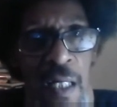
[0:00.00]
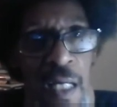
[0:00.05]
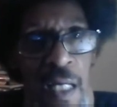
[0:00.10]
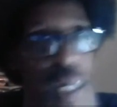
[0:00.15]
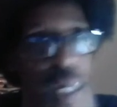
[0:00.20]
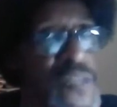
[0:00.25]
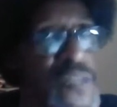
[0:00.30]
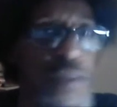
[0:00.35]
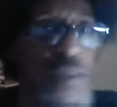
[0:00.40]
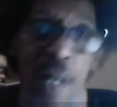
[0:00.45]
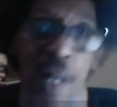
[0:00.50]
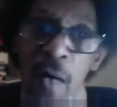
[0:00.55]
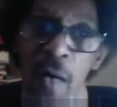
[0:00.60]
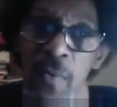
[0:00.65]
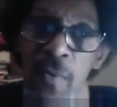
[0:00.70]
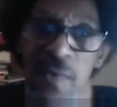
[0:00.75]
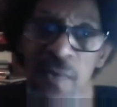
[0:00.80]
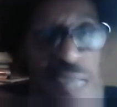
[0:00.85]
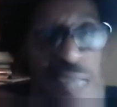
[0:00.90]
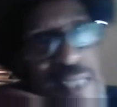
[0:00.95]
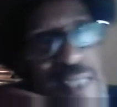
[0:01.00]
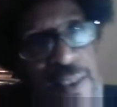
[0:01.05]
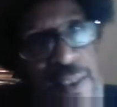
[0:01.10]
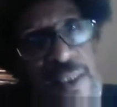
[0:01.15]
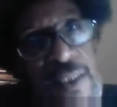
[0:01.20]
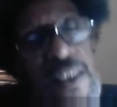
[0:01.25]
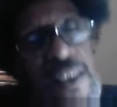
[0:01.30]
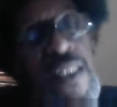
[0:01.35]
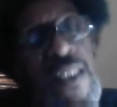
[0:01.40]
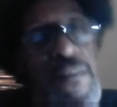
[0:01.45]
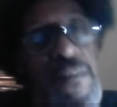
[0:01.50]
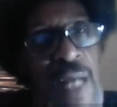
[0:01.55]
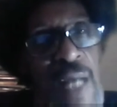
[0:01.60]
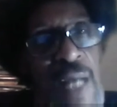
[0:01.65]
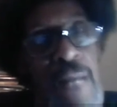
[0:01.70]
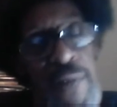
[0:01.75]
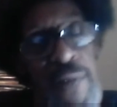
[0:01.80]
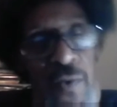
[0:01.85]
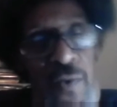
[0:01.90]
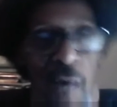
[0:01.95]
And technically he
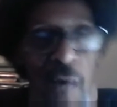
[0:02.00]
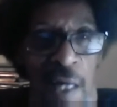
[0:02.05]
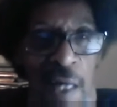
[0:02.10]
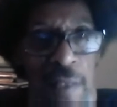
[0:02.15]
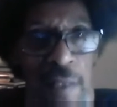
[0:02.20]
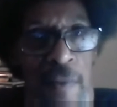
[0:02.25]
might be right,